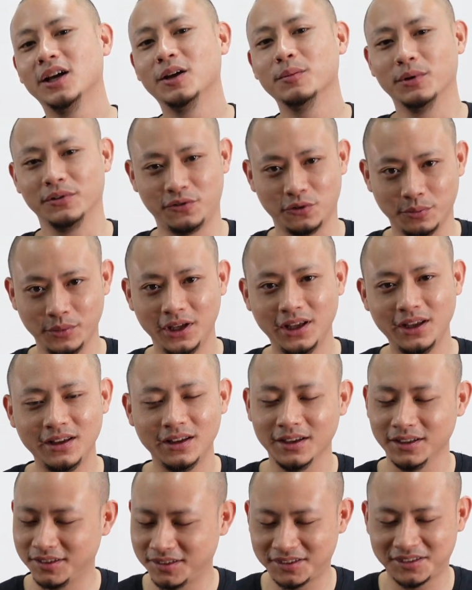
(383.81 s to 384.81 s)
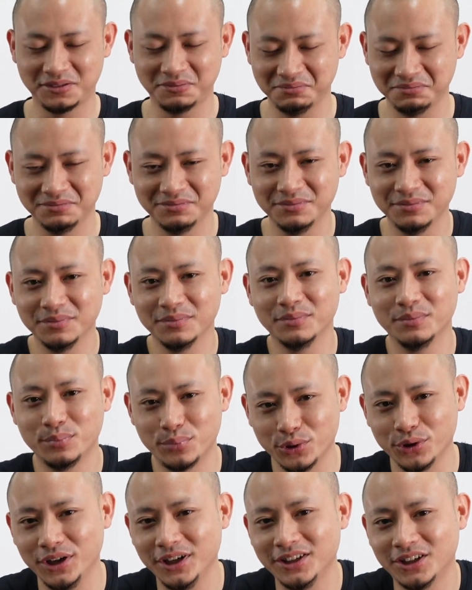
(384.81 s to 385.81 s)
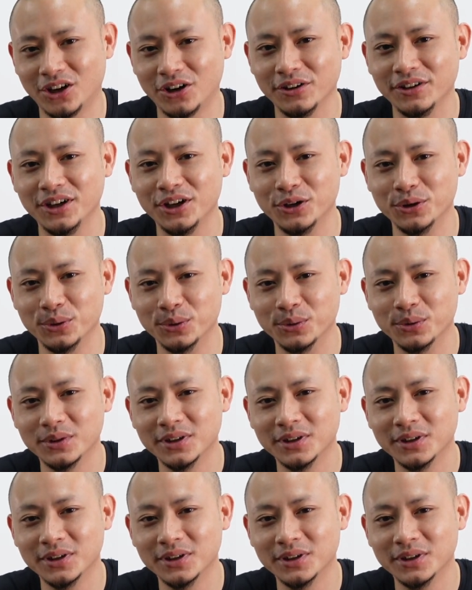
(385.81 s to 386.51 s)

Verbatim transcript: but for me, it's pretty darn new.